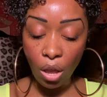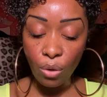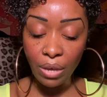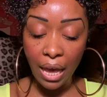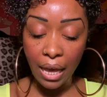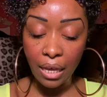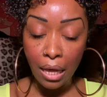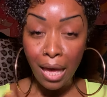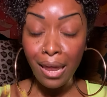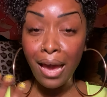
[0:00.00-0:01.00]
okay
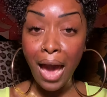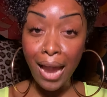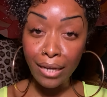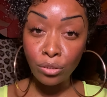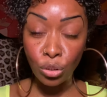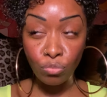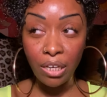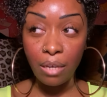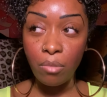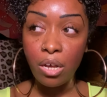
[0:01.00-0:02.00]
like i had a
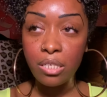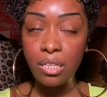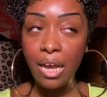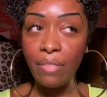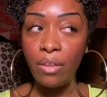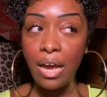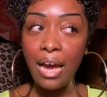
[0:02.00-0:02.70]
dream last night that i